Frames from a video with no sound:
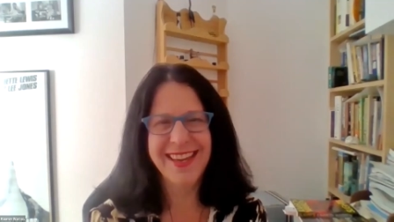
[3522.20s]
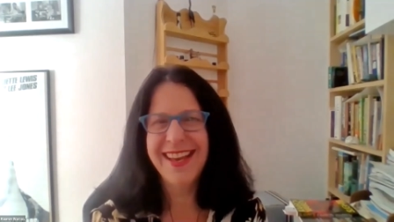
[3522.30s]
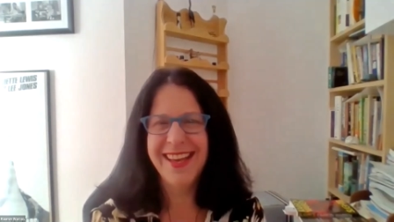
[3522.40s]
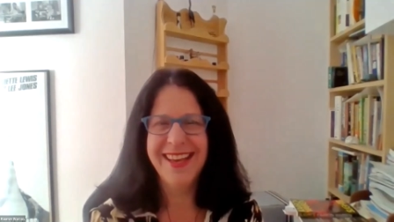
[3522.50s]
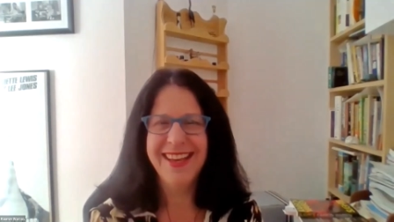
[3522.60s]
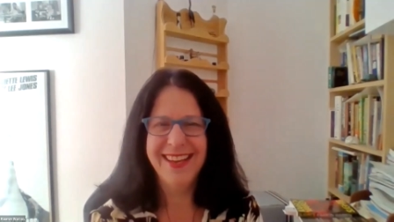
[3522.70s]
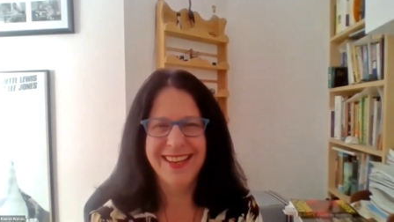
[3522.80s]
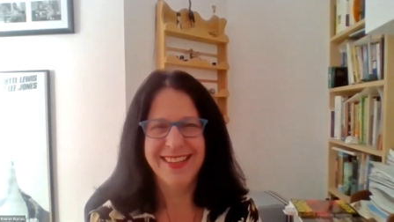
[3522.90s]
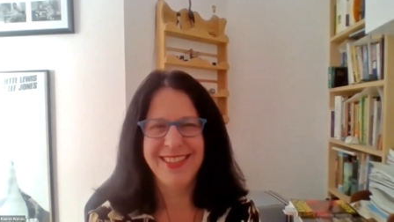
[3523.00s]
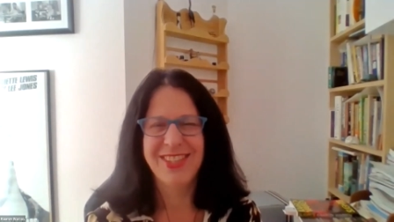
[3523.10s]

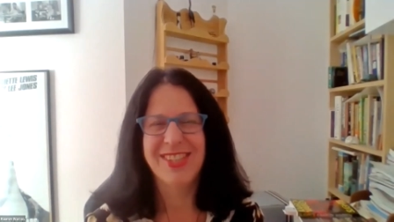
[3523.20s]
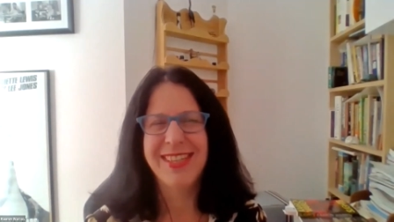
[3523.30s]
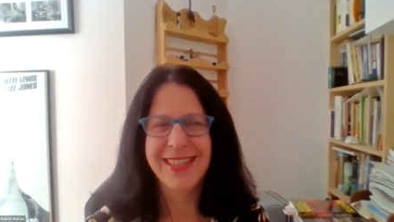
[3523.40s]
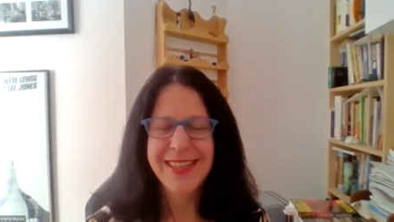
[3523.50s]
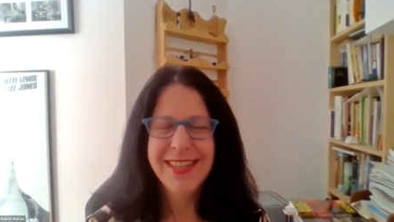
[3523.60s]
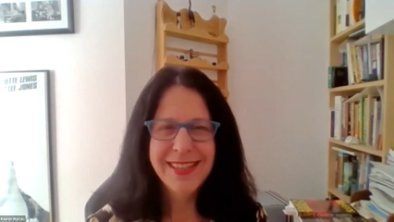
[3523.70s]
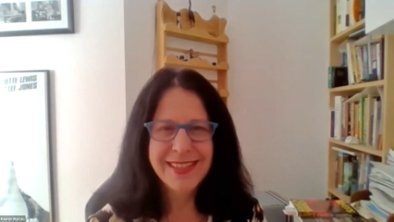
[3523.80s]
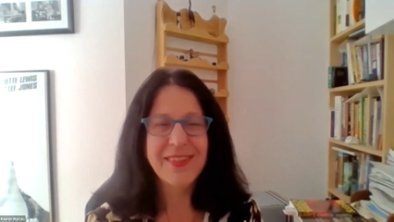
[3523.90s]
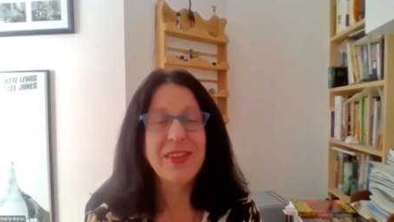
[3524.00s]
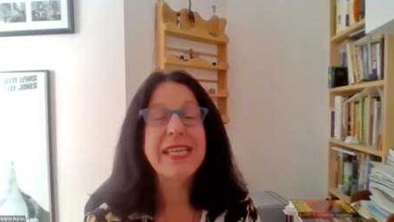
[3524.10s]
that's right.
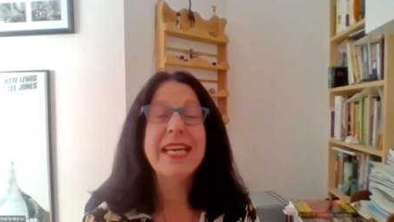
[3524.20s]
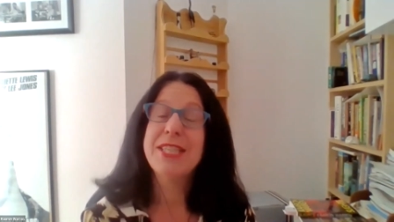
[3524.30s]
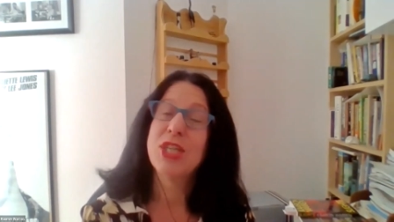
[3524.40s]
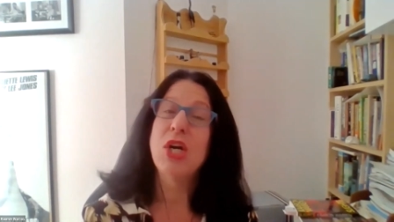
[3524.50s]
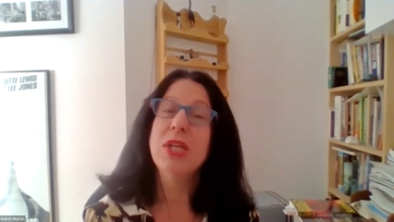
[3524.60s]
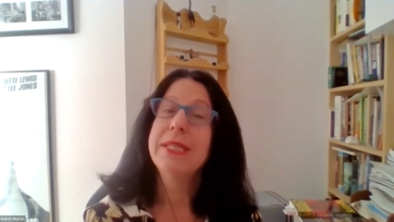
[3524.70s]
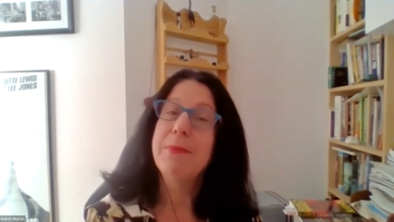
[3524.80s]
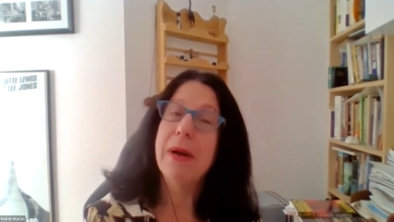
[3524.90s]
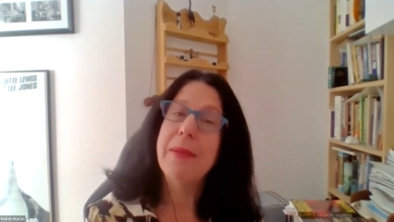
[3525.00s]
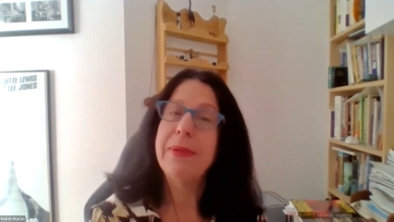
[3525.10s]
Well, you get scones at
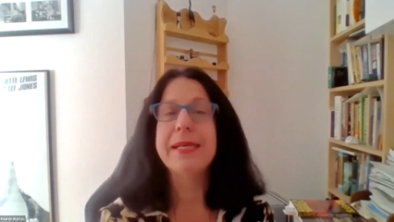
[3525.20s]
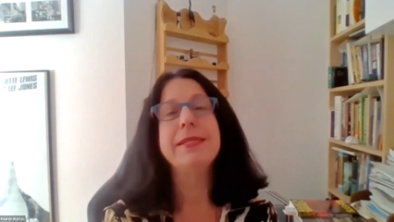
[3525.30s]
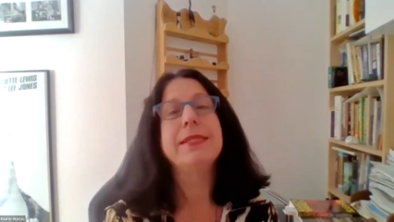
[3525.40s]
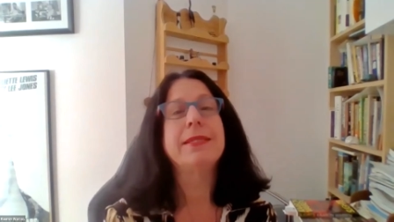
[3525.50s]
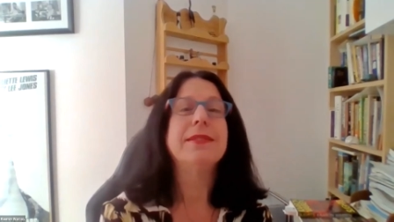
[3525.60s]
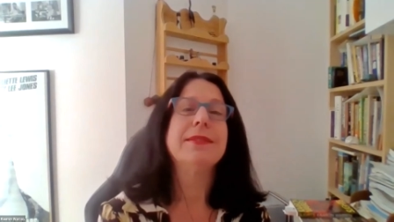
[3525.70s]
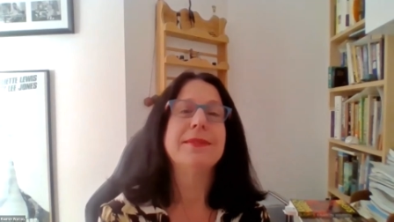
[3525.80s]
my place, so.